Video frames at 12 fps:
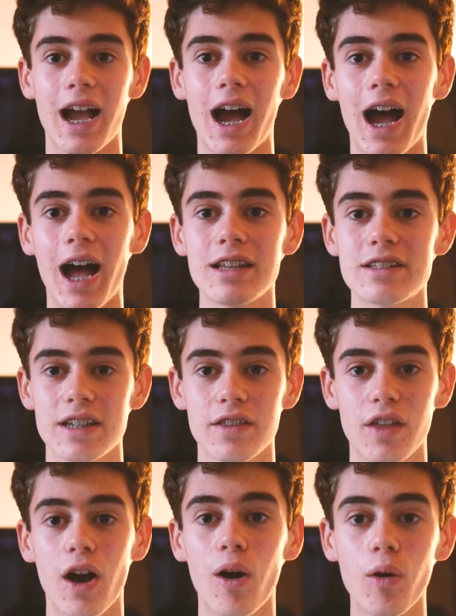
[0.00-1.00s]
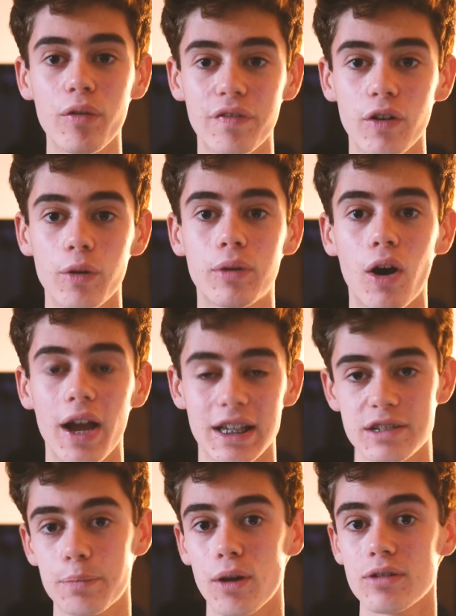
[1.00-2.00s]
and the whole film got
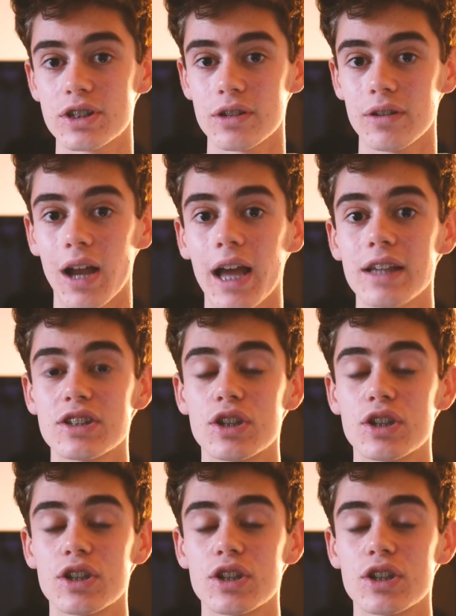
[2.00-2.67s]
exposed to light.